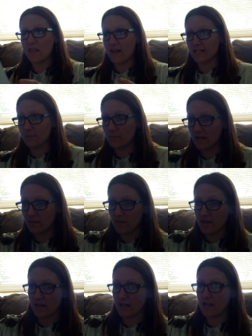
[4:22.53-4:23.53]
that's a big
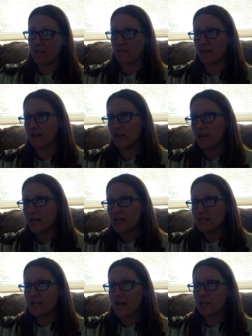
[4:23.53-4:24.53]
thing. And then
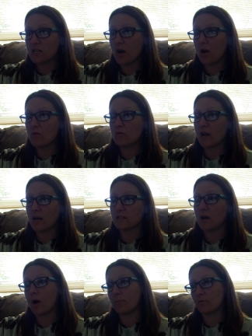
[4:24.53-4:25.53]
Netanyahu
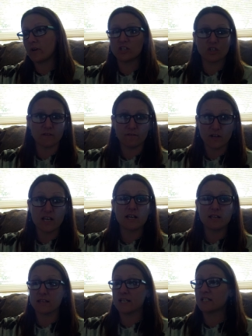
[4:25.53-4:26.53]
Gaza operation.
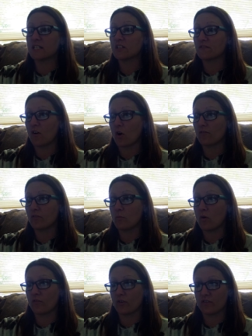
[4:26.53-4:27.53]
It, this is far from
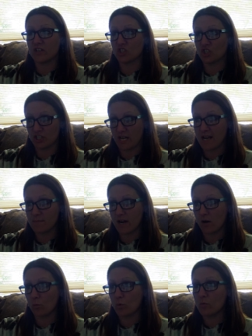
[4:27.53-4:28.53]
over, and this just came
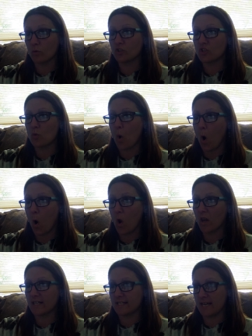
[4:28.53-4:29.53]
out. We will do
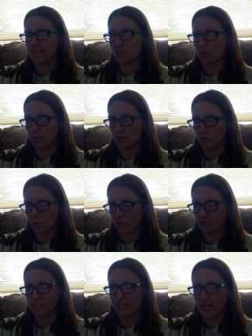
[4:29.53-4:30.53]
all it takes to restore
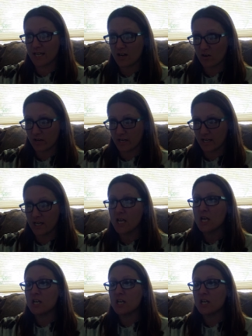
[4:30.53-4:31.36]
security